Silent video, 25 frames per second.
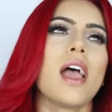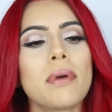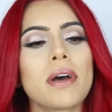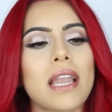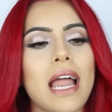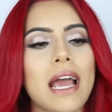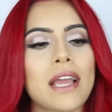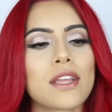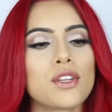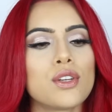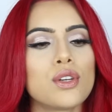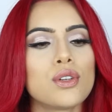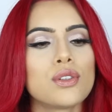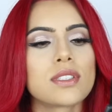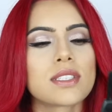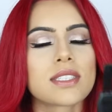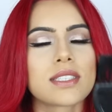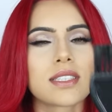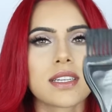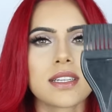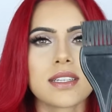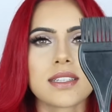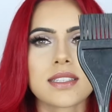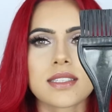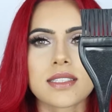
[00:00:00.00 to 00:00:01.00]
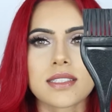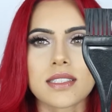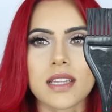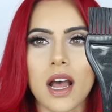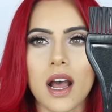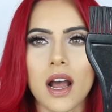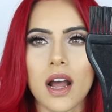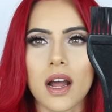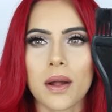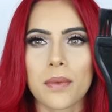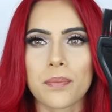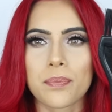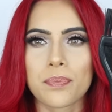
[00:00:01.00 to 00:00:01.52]
But I use this
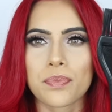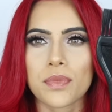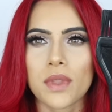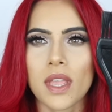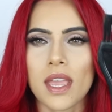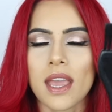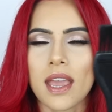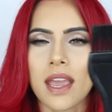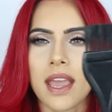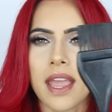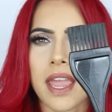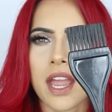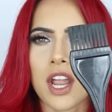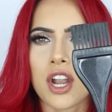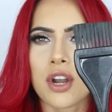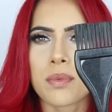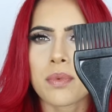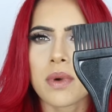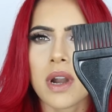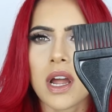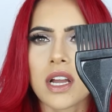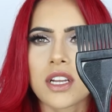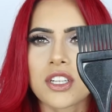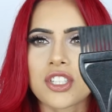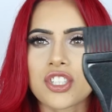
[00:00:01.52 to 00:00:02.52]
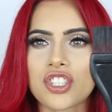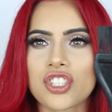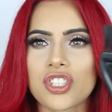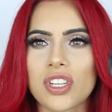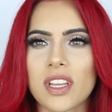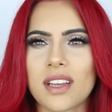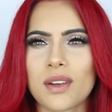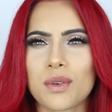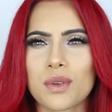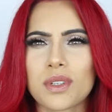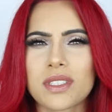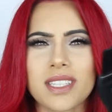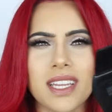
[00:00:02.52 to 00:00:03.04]
hairbrush.
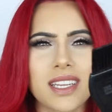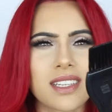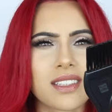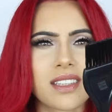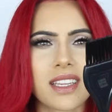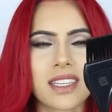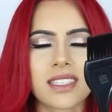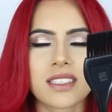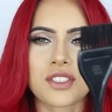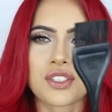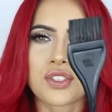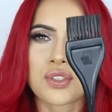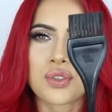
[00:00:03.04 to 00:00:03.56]
It was like, it's